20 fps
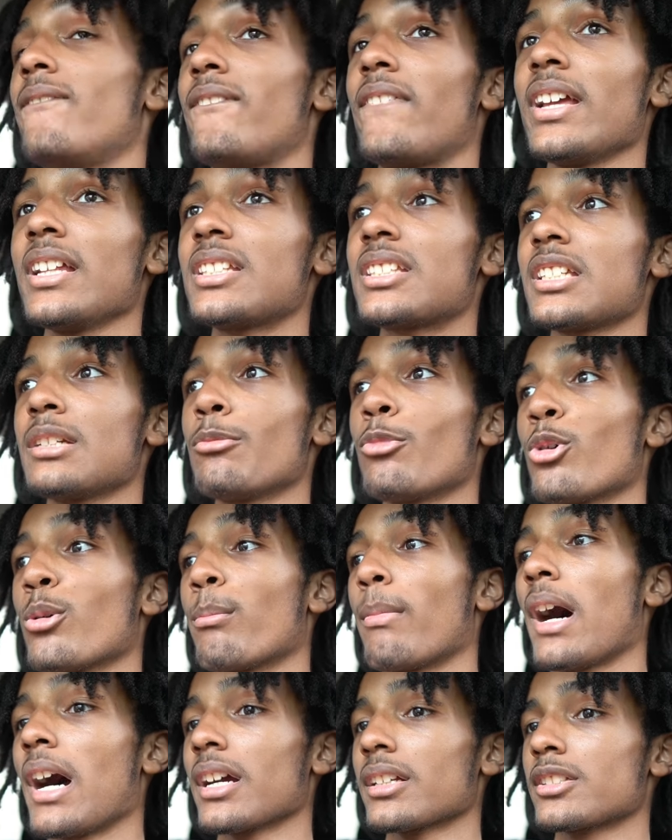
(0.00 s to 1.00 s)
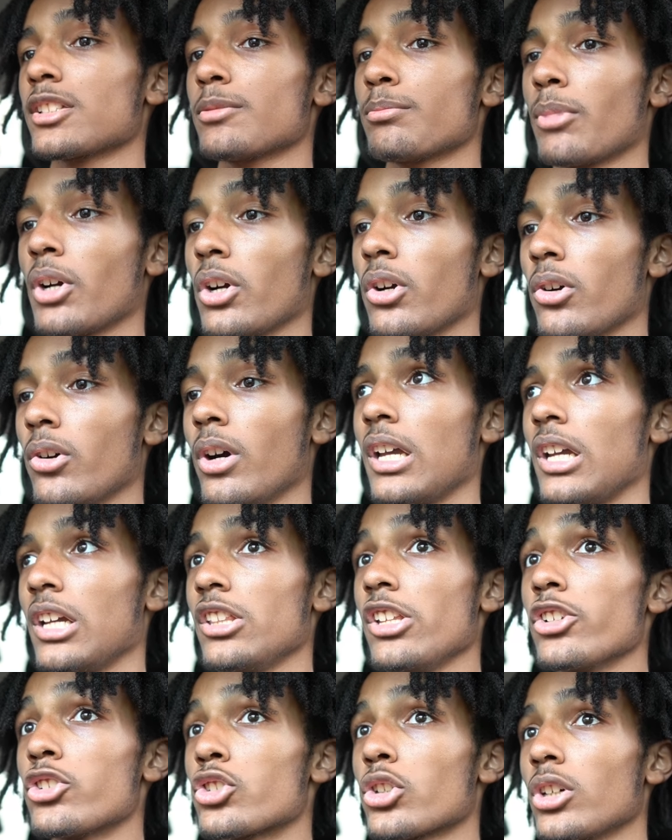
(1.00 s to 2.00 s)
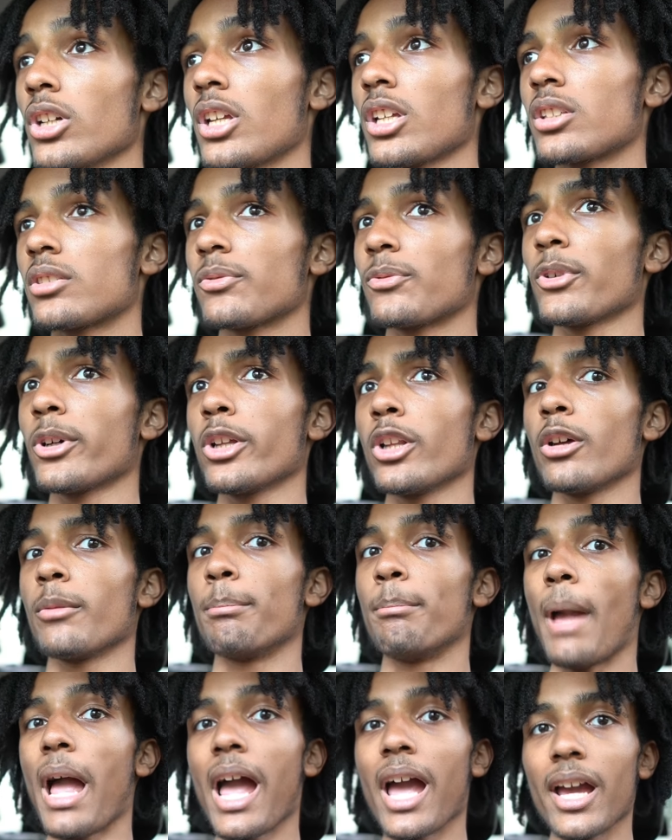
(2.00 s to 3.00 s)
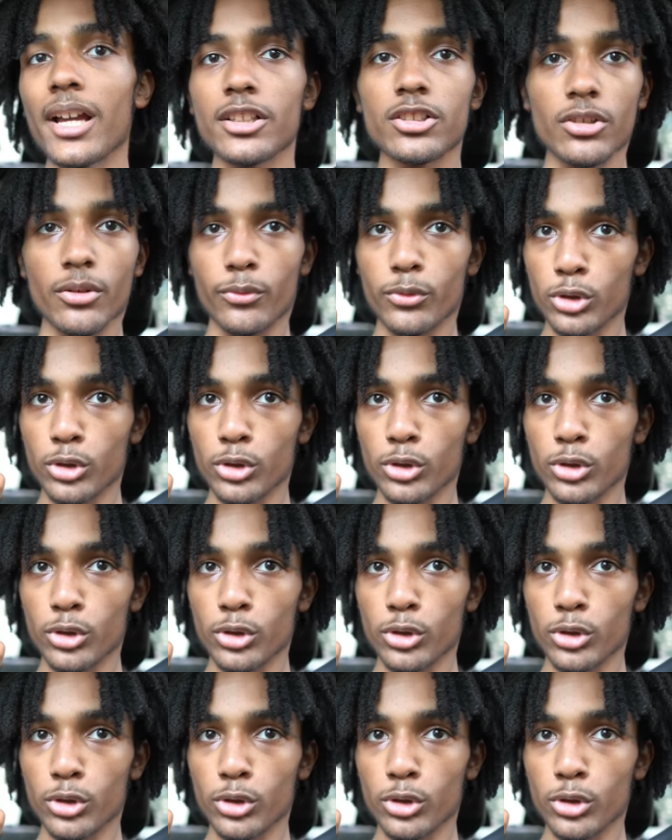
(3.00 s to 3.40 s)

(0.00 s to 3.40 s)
15 more boxes bro and the trunk is full of bags of